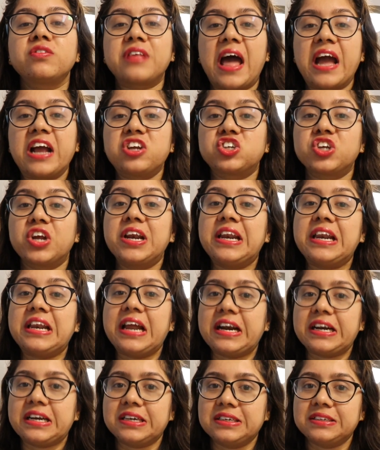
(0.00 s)
sanction
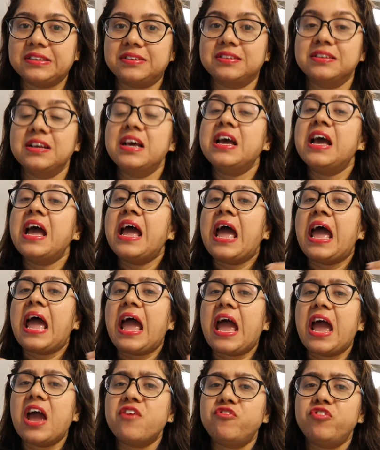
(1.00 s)
letters.
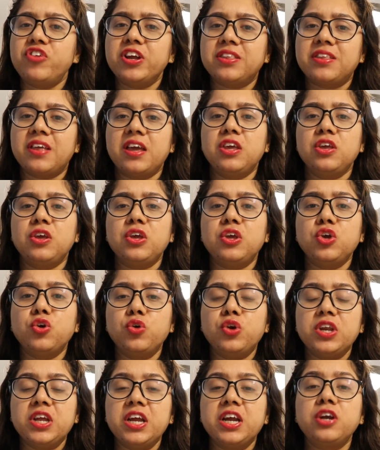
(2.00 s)
Everything
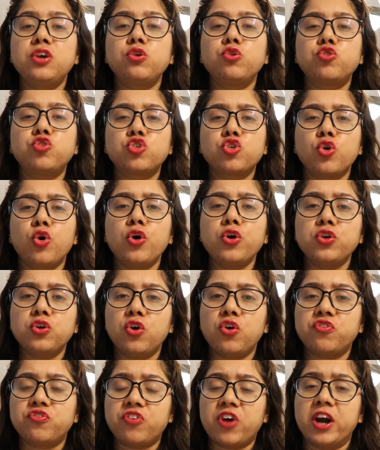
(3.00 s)
you need to show
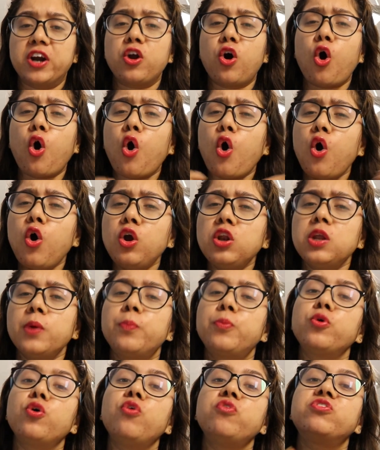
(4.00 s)
your fund, all
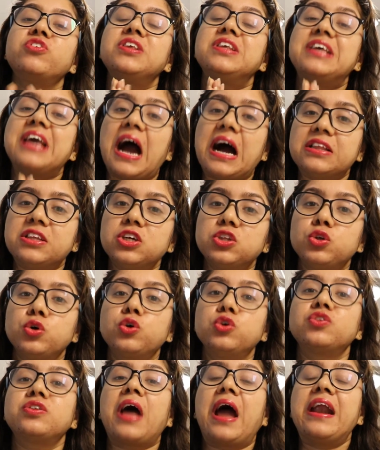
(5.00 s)
the proofs, gather
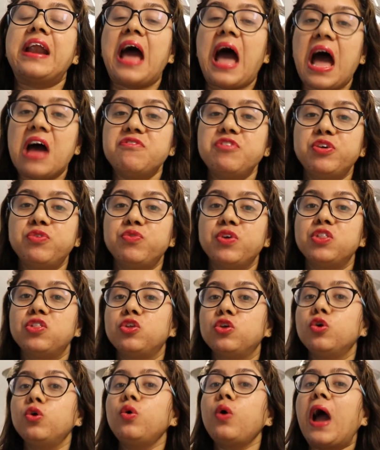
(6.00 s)
those and have it
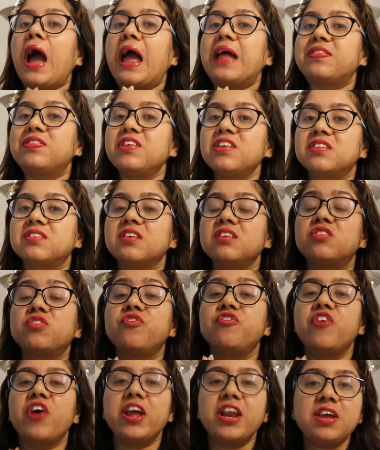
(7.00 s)
with you. This is
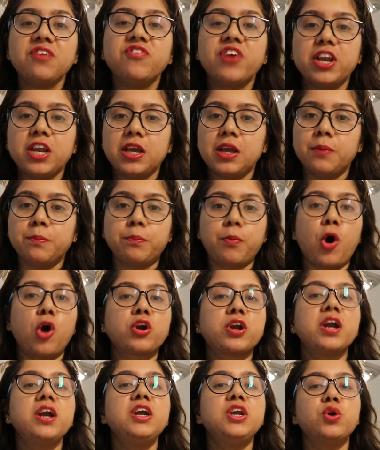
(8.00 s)
very, very
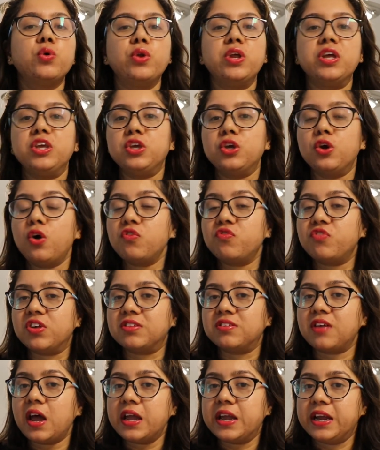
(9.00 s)
important during your
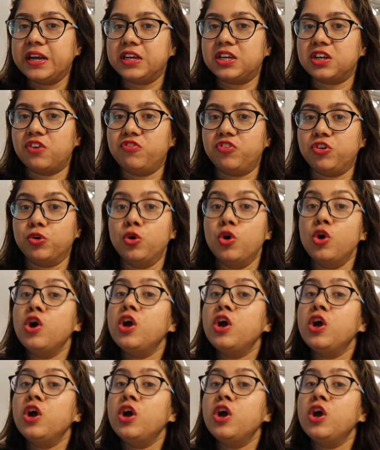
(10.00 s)
visa interview.